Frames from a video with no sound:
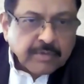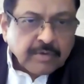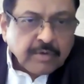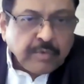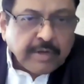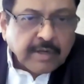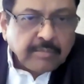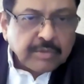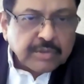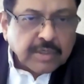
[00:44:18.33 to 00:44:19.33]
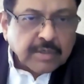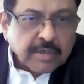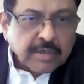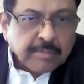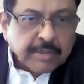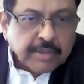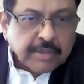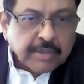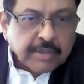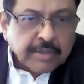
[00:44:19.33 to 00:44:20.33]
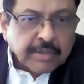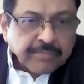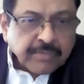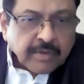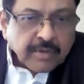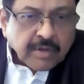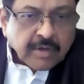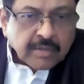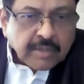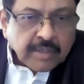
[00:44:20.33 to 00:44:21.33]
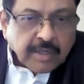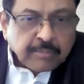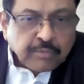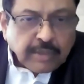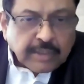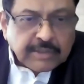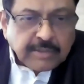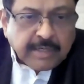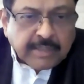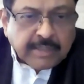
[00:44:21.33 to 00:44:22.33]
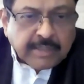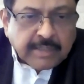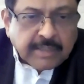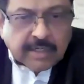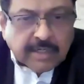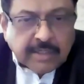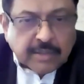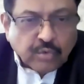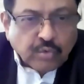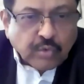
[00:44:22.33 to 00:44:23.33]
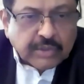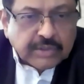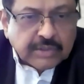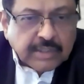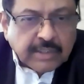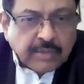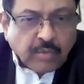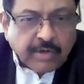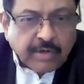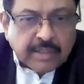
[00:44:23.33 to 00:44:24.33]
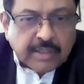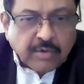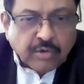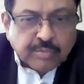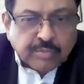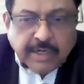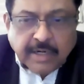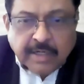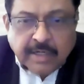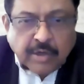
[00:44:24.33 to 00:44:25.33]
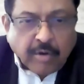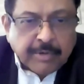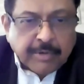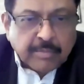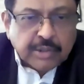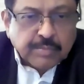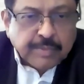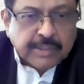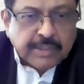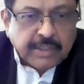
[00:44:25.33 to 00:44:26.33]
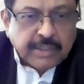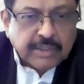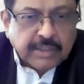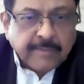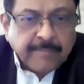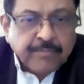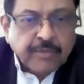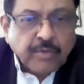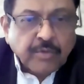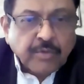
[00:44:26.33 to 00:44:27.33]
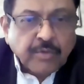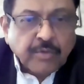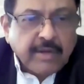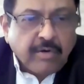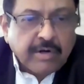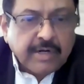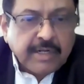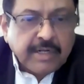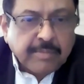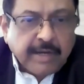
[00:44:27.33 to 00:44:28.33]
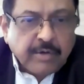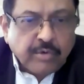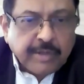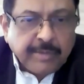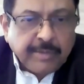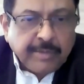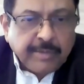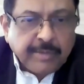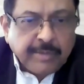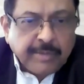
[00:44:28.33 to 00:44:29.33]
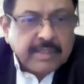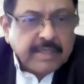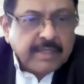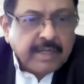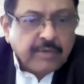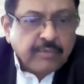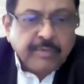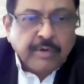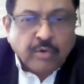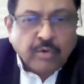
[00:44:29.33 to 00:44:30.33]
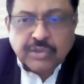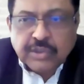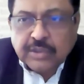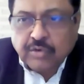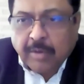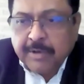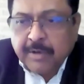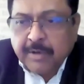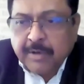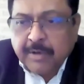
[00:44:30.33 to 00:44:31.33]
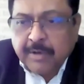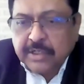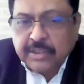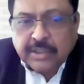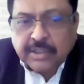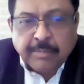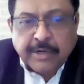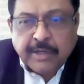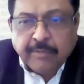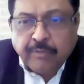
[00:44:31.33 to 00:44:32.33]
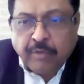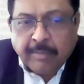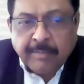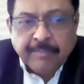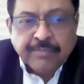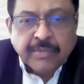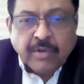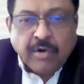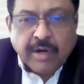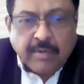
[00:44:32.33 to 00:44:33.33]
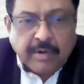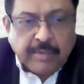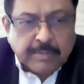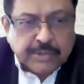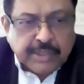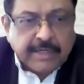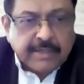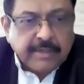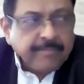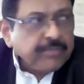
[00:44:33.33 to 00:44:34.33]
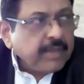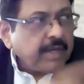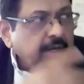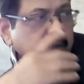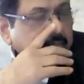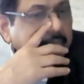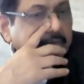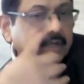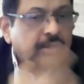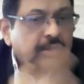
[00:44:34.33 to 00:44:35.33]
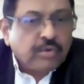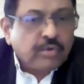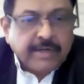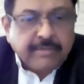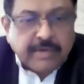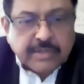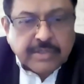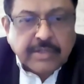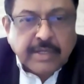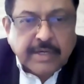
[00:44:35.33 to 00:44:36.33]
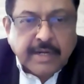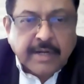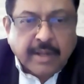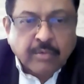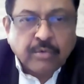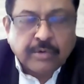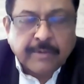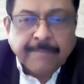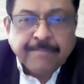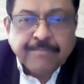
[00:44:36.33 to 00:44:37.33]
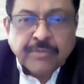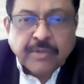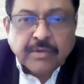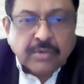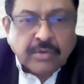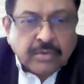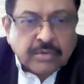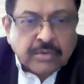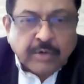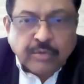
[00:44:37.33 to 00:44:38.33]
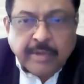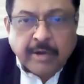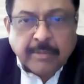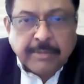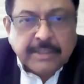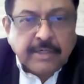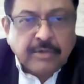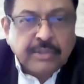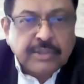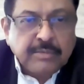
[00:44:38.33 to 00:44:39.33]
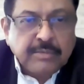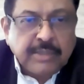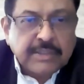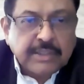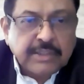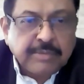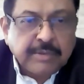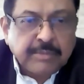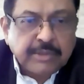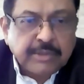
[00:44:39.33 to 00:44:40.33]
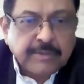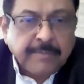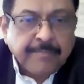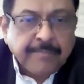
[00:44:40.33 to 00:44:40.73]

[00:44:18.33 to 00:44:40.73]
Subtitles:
Welcome, Mr. Pratik. That Abdul Azim has asked earlier 2 questions, that he wanted the course material and the copy of this presentation, which I have already replied to him. And he said that we will host this copy of the presentation in a PDF form on our website. And maybe those are interested, they can download. So that would be our pleasure to disseminate such information.